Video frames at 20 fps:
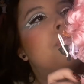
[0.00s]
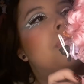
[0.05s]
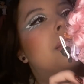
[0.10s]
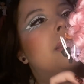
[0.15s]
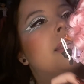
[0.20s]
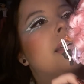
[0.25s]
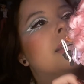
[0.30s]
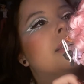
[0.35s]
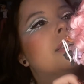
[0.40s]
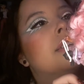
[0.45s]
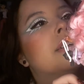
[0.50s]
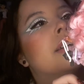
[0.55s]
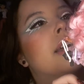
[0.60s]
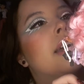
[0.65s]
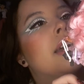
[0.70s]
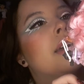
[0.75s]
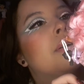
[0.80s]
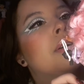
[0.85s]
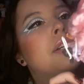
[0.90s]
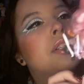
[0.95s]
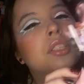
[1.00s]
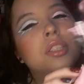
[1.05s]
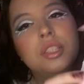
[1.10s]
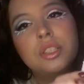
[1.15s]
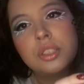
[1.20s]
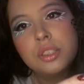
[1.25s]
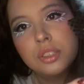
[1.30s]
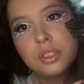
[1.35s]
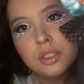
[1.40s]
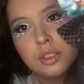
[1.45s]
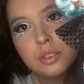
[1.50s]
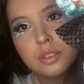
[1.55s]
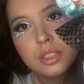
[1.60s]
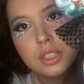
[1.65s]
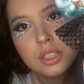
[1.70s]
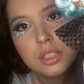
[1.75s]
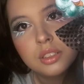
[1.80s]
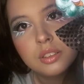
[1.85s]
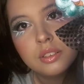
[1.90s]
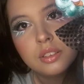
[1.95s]
But that's okay, because she's so
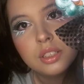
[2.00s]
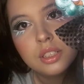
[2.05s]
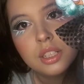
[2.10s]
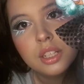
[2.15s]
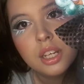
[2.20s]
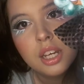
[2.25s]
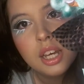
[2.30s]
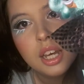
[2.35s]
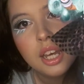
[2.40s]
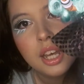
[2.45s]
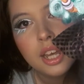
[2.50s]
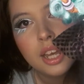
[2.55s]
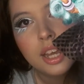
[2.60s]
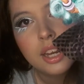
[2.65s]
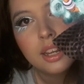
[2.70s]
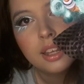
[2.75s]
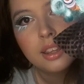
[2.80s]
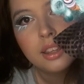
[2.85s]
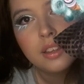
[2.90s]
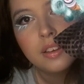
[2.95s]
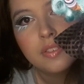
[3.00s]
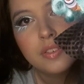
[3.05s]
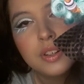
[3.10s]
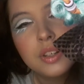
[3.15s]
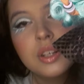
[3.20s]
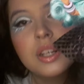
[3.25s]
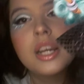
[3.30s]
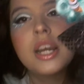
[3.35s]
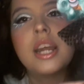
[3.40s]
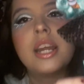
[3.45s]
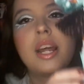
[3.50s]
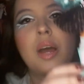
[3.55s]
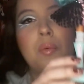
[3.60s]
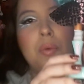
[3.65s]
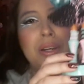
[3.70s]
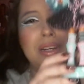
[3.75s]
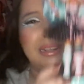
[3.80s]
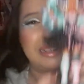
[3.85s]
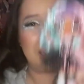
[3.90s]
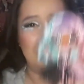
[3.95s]
cute. And I love her. And I
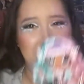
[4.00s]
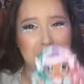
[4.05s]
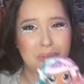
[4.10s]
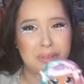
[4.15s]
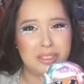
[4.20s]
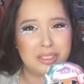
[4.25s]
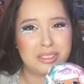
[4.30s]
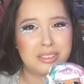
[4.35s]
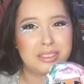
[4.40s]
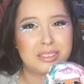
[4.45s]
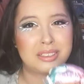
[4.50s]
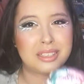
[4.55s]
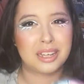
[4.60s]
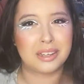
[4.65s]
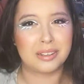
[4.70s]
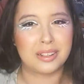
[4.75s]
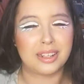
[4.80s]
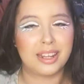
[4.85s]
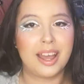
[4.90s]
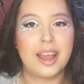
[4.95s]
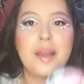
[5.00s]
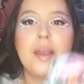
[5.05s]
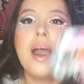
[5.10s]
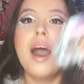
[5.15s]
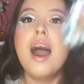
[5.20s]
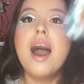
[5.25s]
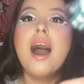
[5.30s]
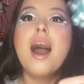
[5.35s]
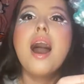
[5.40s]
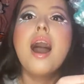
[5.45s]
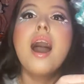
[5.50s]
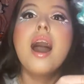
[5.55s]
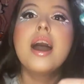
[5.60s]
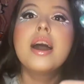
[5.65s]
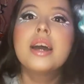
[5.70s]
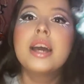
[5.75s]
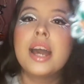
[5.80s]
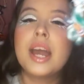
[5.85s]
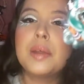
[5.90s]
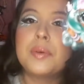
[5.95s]
want another one. Not gonna lie.
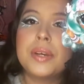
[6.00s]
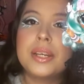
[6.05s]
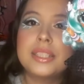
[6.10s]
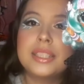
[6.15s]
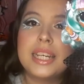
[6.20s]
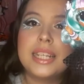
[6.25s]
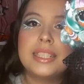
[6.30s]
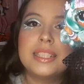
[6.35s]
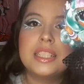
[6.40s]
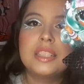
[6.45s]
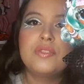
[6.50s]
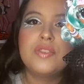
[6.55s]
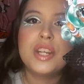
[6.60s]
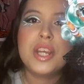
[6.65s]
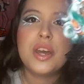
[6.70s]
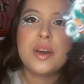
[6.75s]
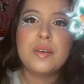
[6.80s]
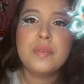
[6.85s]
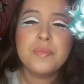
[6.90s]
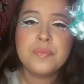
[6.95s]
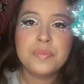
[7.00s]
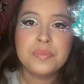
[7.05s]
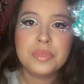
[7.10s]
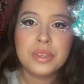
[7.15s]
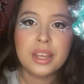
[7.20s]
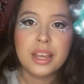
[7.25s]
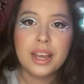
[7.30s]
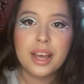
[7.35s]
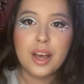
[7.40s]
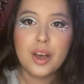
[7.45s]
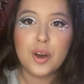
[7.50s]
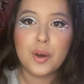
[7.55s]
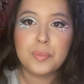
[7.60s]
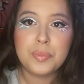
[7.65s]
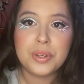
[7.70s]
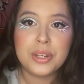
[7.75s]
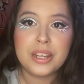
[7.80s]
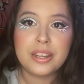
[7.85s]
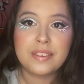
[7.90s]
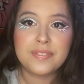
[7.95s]
Anyways, that's this video.
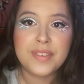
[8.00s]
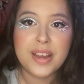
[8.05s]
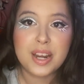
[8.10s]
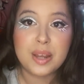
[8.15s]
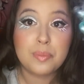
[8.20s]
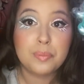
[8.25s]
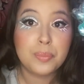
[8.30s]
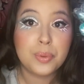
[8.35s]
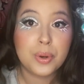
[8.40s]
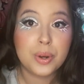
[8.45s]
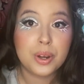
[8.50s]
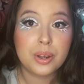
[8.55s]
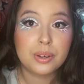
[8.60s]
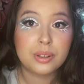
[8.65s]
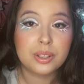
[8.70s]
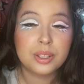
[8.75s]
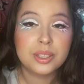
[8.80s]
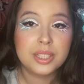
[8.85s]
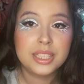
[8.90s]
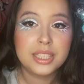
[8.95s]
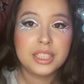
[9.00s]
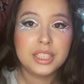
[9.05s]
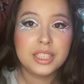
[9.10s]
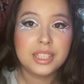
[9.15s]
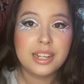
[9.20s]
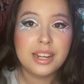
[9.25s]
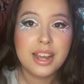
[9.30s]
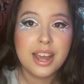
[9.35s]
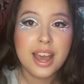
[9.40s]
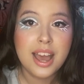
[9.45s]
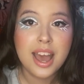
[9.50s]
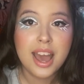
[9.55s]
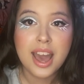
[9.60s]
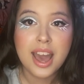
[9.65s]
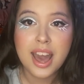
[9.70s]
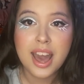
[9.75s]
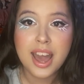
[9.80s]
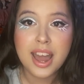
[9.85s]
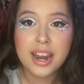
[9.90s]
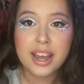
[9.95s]
Hope you didn't find it boring or cringy.
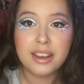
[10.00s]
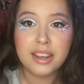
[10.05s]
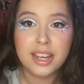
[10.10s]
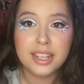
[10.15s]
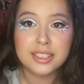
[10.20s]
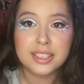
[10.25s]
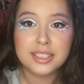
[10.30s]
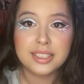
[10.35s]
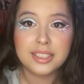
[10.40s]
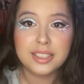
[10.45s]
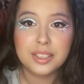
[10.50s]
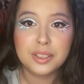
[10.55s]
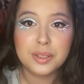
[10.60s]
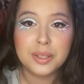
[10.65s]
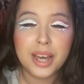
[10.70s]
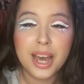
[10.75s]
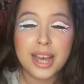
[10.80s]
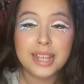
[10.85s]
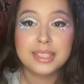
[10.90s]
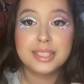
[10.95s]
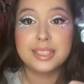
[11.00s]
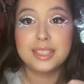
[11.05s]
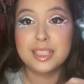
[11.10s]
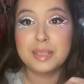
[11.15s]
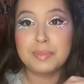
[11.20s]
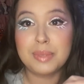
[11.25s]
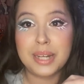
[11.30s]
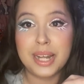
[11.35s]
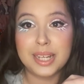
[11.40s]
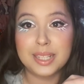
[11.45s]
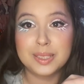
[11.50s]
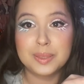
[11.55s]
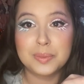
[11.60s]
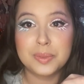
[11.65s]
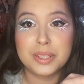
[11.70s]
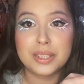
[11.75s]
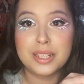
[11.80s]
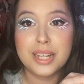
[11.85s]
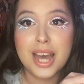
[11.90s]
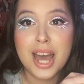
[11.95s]
And I guess I'll see you guys in my next
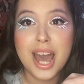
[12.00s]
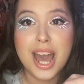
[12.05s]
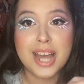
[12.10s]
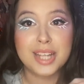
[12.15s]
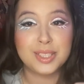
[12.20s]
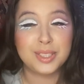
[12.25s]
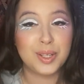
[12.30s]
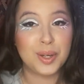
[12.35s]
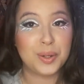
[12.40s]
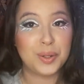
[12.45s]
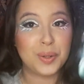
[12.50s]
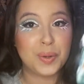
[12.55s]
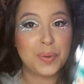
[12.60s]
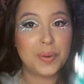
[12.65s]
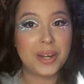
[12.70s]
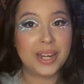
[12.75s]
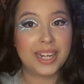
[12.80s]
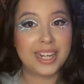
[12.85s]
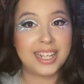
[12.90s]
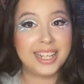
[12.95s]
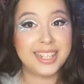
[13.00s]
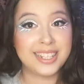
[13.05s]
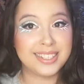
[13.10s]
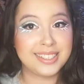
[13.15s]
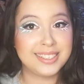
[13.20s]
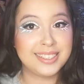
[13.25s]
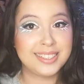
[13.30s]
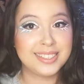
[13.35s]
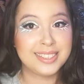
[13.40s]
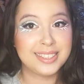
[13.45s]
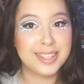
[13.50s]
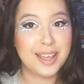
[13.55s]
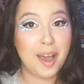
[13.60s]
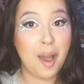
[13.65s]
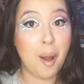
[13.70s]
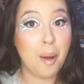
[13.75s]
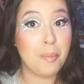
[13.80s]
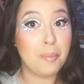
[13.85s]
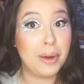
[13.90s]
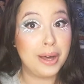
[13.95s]
one. Don't know what it is,
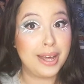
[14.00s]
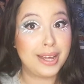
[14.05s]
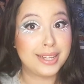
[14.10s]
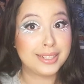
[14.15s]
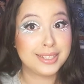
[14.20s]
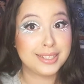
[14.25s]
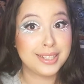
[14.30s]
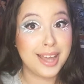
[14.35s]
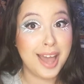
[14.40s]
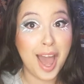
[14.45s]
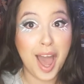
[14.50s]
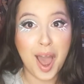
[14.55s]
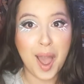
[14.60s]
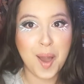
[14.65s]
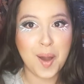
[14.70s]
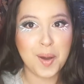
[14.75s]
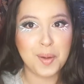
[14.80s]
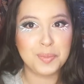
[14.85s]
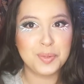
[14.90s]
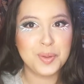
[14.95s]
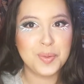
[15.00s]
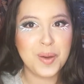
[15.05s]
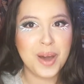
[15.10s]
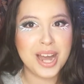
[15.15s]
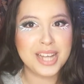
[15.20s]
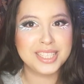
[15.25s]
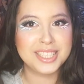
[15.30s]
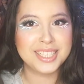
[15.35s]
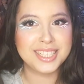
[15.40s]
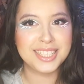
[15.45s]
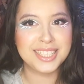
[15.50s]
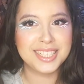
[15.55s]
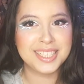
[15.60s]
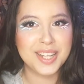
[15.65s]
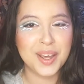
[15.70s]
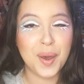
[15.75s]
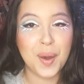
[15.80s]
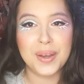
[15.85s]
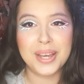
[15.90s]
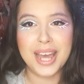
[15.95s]
but I hope you watch it.
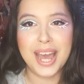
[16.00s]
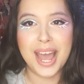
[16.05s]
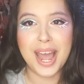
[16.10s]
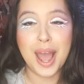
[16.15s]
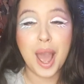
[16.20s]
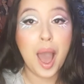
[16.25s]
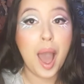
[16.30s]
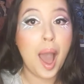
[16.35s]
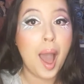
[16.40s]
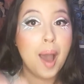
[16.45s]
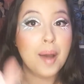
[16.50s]
Okay.